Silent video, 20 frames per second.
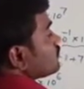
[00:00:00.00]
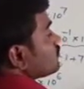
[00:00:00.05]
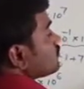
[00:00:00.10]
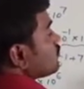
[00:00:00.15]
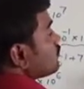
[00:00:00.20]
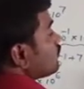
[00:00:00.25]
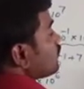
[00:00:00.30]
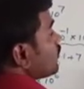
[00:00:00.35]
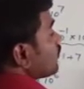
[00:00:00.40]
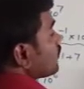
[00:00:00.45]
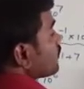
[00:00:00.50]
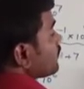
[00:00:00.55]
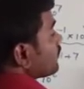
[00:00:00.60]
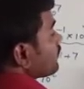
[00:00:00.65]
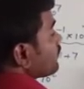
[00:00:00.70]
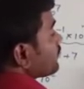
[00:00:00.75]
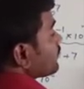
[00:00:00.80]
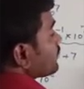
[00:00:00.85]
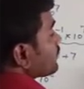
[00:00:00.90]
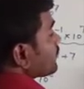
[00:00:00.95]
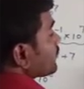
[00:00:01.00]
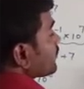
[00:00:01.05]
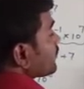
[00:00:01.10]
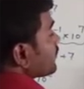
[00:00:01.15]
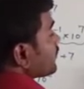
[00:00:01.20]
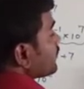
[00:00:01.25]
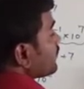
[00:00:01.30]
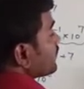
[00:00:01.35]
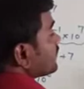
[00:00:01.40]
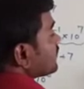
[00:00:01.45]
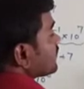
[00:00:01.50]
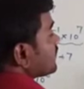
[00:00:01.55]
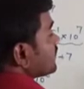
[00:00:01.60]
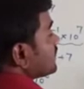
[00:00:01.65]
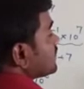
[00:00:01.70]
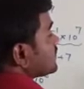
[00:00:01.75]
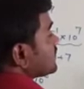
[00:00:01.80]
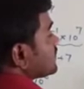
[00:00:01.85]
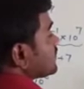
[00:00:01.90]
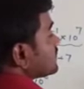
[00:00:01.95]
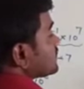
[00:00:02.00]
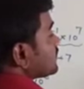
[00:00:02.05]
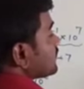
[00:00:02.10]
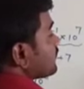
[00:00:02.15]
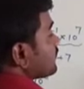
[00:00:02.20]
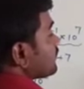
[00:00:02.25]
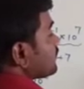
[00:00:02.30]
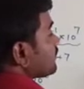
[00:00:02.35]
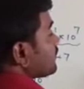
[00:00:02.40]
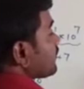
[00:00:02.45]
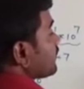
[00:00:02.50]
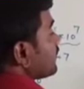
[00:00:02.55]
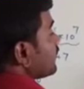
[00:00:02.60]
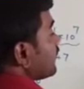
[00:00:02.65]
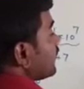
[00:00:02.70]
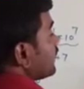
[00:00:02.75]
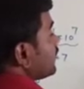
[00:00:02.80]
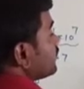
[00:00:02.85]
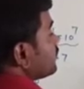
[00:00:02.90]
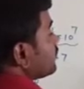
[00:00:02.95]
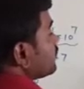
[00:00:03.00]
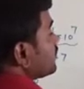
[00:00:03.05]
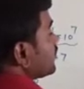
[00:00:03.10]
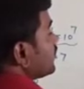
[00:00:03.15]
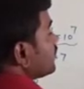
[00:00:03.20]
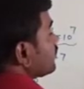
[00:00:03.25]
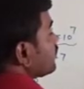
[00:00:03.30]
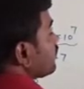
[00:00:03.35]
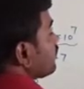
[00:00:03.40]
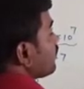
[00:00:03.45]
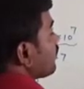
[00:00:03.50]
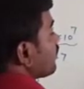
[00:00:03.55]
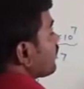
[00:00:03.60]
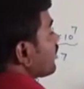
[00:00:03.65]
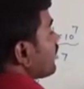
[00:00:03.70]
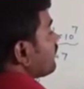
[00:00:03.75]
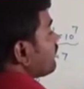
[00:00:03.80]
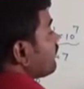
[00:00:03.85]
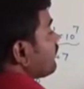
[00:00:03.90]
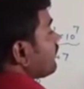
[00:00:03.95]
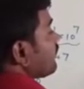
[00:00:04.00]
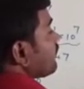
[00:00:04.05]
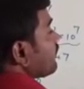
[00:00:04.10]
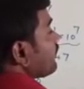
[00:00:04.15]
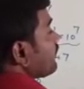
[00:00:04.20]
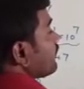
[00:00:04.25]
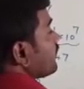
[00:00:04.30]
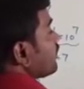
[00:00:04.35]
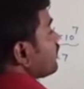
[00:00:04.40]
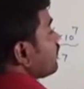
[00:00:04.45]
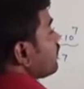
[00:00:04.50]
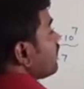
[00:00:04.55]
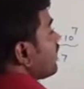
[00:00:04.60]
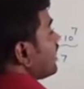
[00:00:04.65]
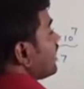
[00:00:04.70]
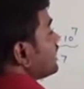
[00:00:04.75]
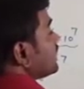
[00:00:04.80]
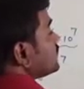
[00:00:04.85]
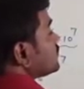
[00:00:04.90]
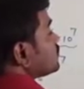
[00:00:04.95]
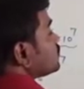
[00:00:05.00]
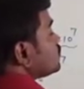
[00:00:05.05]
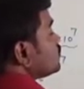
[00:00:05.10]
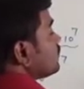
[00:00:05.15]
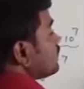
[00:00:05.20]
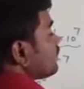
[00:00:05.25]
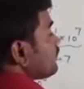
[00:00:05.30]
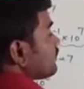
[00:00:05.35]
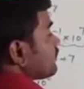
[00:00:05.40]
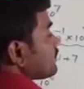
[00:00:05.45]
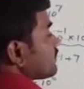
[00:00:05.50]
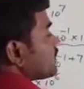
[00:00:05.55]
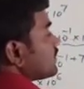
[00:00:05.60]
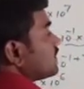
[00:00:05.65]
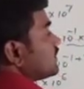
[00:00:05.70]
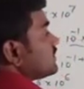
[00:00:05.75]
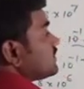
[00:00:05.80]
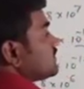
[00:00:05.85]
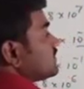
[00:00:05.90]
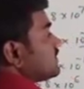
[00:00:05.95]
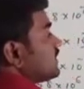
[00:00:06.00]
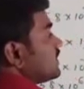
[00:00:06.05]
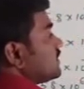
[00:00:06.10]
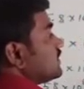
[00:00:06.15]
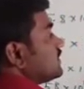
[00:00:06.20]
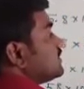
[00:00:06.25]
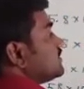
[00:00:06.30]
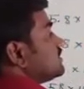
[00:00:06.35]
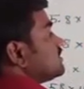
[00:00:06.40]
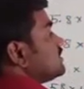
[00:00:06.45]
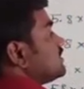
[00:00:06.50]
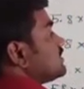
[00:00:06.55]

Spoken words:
2, 4, 3, 6 into 10 to the power of minus 2. See that this